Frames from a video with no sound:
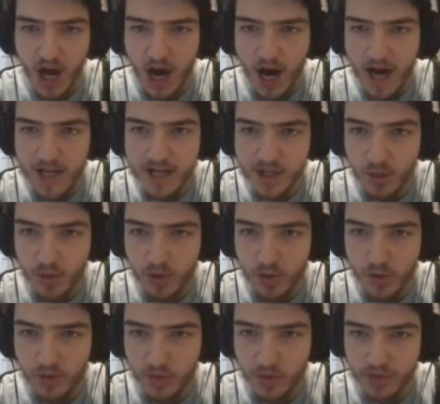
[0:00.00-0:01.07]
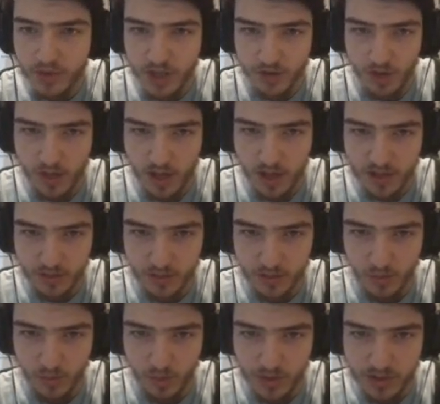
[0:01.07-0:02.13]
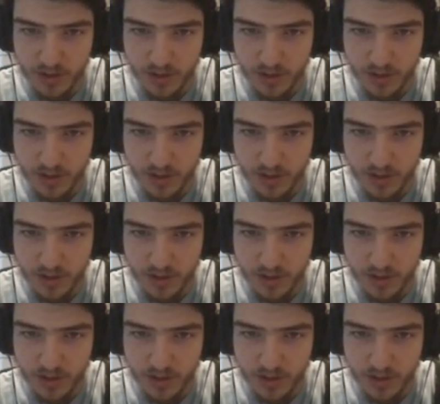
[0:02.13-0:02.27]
I don't know if those guys are hostile towards.